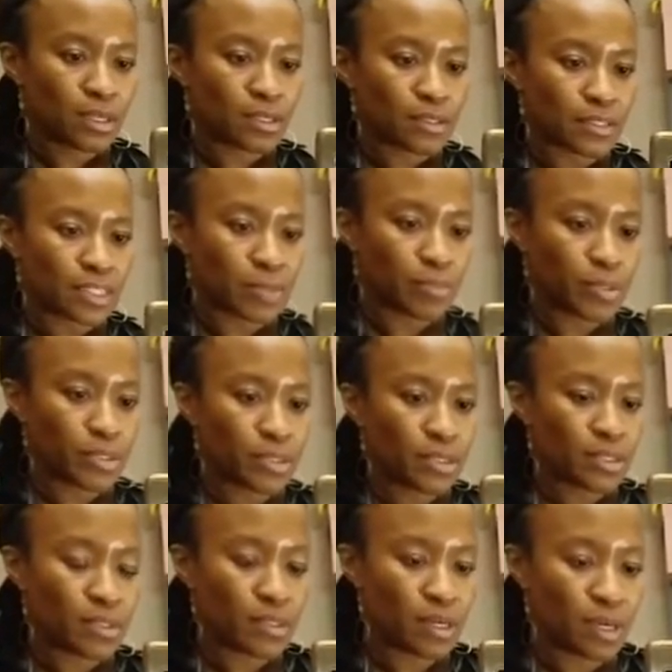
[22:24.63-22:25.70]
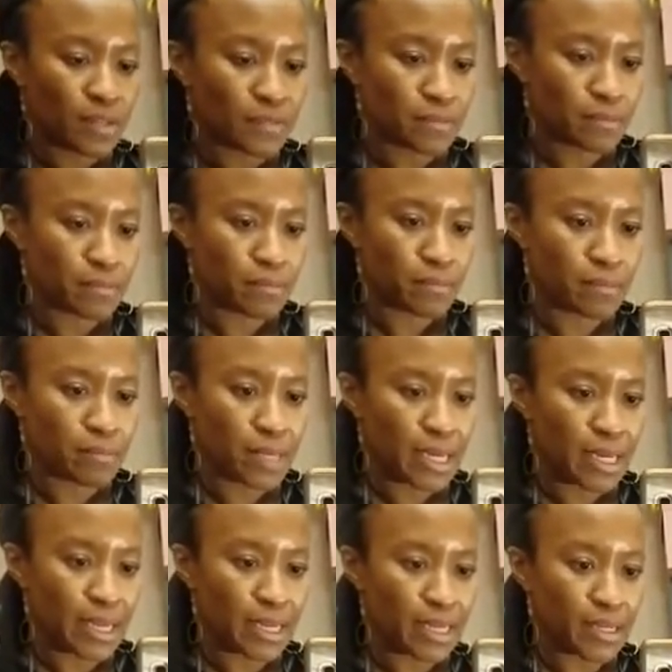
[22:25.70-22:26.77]
zipper on
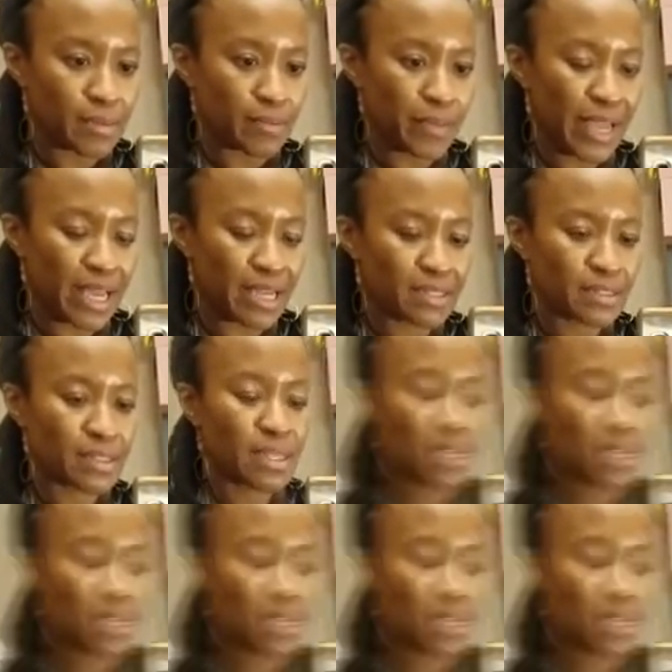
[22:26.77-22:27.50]
my pants.